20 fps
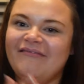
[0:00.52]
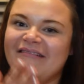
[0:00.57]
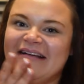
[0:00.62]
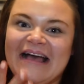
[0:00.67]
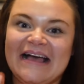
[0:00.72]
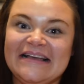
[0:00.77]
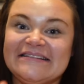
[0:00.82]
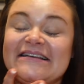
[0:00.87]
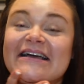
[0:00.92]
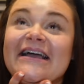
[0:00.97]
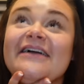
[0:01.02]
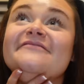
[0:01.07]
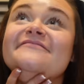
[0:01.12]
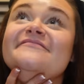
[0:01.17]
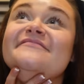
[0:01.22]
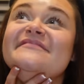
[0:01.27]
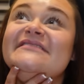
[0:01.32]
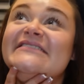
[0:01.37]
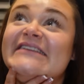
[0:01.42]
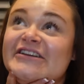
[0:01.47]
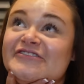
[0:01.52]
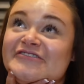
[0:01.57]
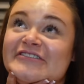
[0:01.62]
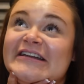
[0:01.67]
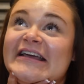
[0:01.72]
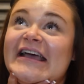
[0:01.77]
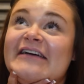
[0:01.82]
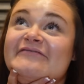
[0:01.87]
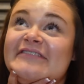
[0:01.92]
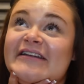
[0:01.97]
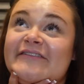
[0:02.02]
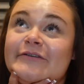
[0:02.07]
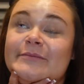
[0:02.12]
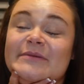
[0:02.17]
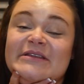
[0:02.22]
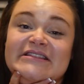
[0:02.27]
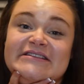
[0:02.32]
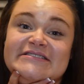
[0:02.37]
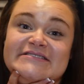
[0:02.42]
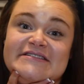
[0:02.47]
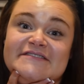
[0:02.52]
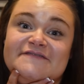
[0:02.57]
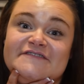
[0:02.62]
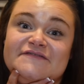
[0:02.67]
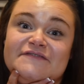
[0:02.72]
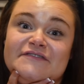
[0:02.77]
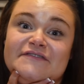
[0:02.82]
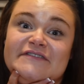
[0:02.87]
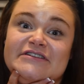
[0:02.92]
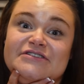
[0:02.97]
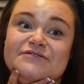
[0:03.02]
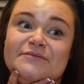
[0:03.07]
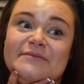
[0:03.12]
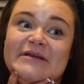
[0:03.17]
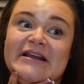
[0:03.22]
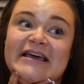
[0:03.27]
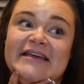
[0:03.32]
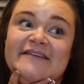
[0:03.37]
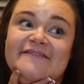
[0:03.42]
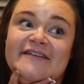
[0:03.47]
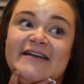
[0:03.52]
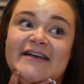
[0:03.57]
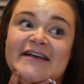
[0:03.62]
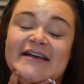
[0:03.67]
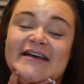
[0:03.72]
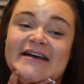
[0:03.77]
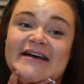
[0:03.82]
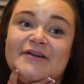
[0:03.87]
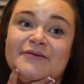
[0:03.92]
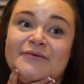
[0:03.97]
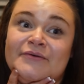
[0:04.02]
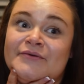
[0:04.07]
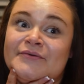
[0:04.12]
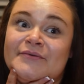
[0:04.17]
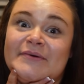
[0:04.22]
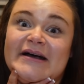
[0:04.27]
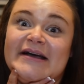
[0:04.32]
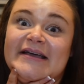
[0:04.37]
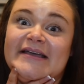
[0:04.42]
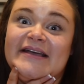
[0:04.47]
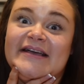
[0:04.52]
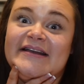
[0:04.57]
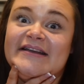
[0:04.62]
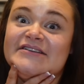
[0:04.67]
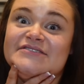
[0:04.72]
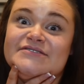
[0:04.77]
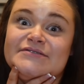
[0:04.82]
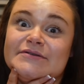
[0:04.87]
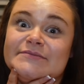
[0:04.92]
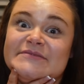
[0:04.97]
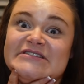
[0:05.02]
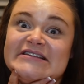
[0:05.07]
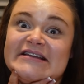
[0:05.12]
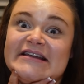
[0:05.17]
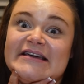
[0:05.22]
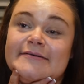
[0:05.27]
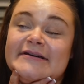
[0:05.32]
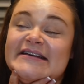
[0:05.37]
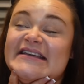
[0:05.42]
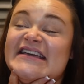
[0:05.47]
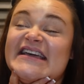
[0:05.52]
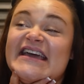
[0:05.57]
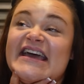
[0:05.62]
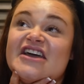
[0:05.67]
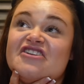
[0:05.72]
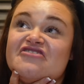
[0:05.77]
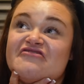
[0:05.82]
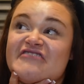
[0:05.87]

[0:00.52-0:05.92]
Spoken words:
Guys, I am literally, I've never been this nervous for a video in my life. I don't know why. I need to sort myself out. I need to get a